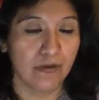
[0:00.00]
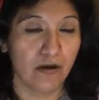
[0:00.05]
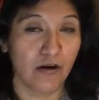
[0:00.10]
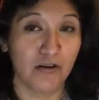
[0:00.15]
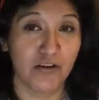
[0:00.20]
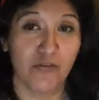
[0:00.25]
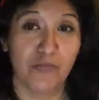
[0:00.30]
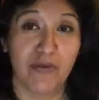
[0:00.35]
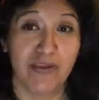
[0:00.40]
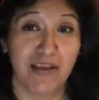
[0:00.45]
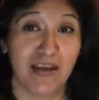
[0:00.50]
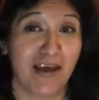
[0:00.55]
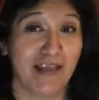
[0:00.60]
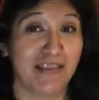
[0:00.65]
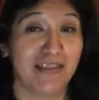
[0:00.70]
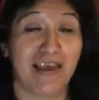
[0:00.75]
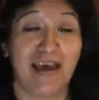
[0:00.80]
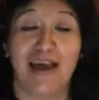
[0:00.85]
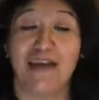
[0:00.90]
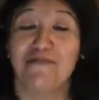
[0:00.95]
Oh,
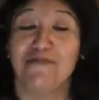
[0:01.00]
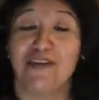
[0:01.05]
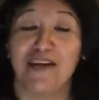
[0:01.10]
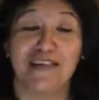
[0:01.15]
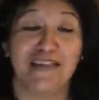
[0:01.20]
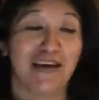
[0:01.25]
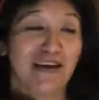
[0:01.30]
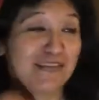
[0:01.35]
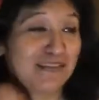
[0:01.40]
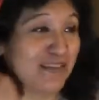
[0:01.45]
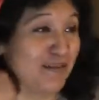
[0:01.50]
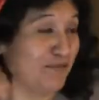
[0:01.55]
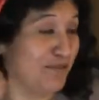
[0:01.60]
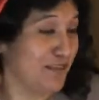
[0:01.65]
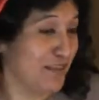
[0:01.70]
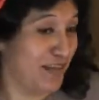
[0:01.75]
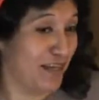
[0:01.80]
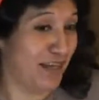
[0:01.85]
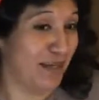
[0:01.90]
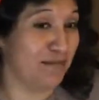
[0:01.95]
yeah, I've done that several
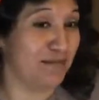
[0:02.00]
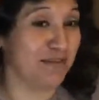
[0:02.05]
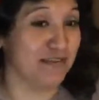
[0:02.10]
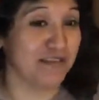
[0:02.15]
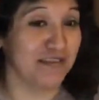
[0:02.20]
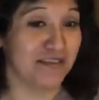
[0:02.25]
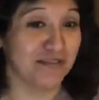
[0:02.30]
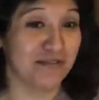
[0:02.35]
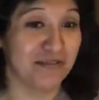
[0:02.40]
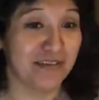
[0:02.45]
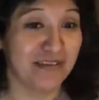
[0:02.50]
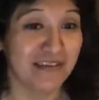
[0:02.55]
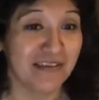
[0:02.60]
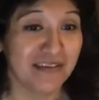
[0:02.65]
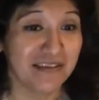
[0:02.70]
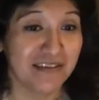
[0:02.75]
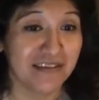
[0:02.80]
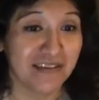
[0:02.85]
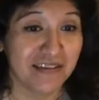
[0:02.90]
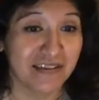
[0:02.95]
times too.
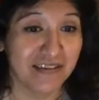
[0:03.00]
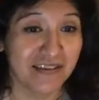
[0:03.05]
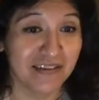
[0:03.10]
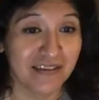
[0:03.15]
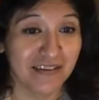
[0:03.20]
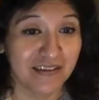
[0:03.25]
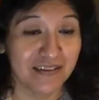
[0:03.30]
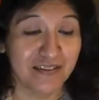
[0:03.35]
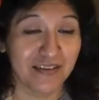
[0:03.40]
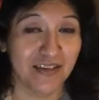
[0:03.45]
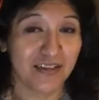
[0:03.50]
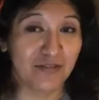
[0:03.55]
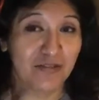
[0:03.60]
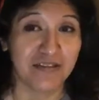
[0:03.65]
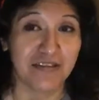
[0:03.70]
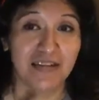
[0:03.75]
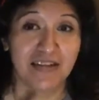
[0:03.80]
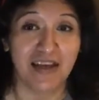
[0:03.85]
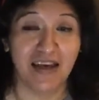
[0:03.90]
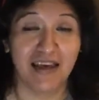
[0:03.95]
So that's why I
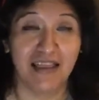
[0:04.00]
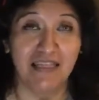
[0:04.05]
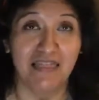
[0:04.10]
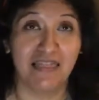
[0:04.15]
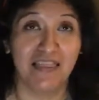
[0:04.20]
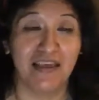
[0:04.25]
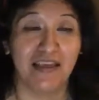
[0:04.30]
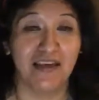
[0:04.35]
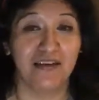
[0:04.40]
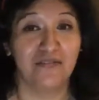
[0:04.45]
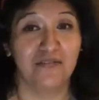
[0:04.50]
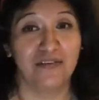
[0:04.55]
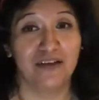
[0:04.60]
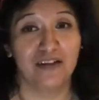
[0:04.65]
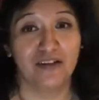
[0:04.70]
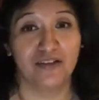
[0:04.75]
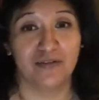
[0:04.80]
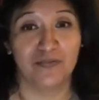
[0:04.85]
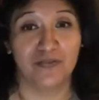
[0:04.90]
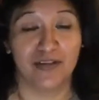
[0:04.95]
said, yeah, I love
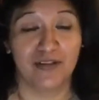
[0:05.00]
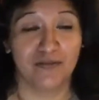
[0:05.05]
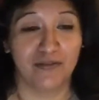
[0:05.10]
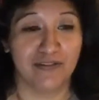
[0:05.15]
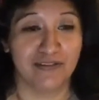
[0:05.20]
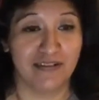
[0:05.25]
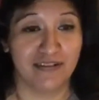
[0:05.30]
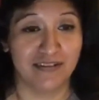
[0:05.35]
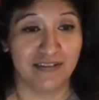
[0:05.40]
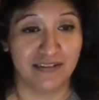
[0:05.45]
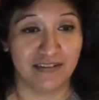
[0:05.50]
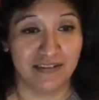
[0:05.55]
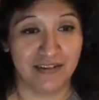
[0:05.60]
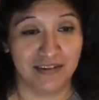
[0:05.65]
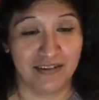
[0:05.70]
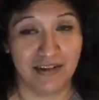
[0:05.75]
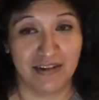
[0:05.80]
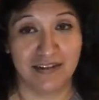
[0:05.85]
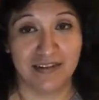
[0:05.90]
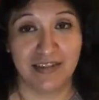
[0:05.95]
that AAA roadside
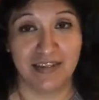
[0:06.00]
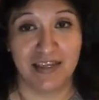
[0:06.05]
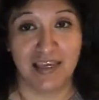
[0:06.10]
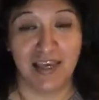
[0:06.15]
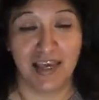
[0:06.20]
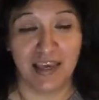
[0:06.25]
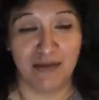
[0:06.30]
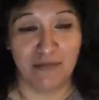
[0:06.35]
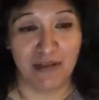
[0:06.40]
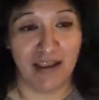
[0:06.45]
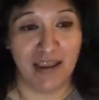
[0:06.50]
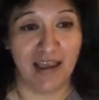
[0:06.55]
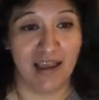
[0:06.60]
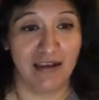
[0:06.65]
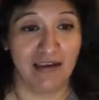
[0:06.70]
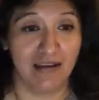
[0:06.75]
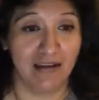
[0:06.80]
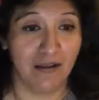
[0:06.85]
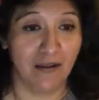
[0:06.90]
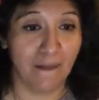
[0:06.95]
assistance. It came in
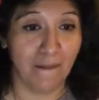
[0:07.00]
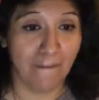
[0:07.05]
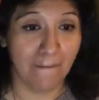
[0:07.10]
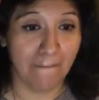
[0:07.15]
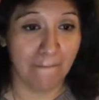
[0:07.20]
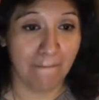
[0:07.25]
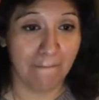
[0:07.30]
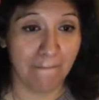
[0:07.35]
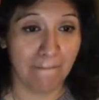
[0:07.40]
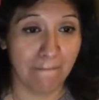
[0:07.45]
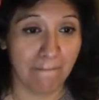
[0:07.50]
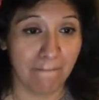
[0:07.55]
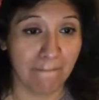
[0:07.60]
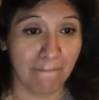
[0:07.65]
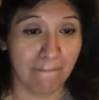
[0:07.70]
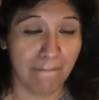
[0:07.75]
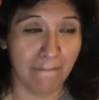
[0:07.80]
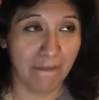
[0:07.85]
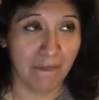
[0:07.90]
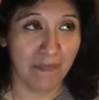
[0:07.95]
handy.
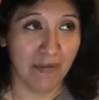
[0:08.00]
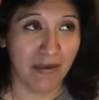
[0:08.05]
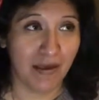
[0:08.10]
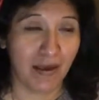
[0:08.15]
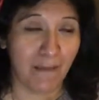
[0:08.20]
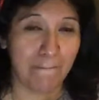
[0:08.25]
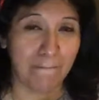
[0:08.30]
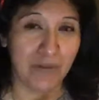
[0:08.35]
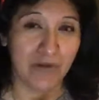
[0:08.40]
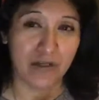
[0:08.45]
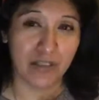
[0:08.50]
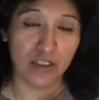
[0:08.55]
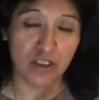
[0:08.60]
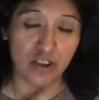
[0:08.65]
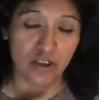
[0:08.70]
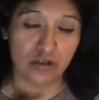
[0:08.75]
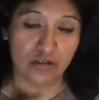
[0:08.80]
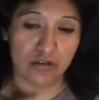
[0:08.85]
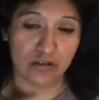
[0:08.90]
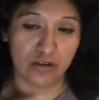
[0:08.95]
I'm pretty
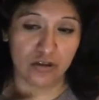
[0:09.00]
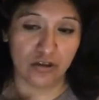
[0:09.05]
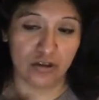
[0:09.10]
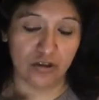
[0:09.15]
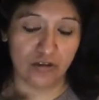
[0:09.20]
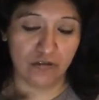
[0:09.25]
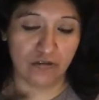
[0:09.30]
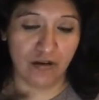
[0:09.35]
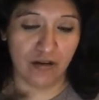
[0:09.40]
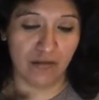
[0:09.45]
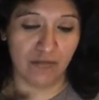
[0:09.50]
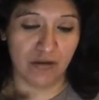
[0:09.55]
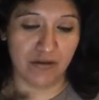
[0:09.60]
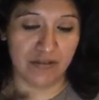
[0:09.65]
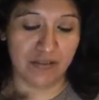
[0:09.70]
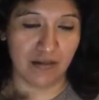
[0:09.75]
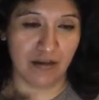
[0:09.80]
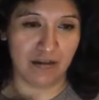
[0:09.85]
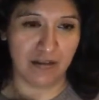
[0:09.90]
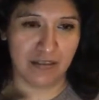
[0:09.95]
sure too,
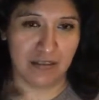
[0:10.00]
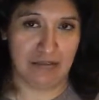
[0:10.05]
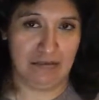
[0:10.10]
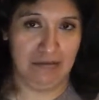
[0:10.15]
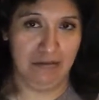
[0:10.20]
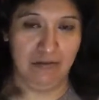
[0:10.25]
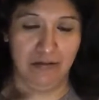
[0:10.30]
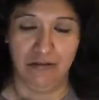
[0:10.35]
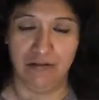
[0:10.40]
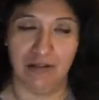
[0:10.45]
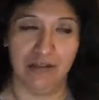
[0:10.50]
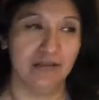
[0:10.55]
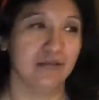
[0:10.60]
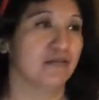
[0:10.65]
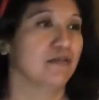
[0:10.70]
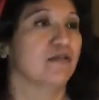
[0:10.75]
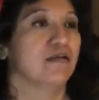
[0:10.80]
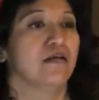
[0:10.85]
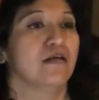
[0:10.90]
almost on this, I should know this,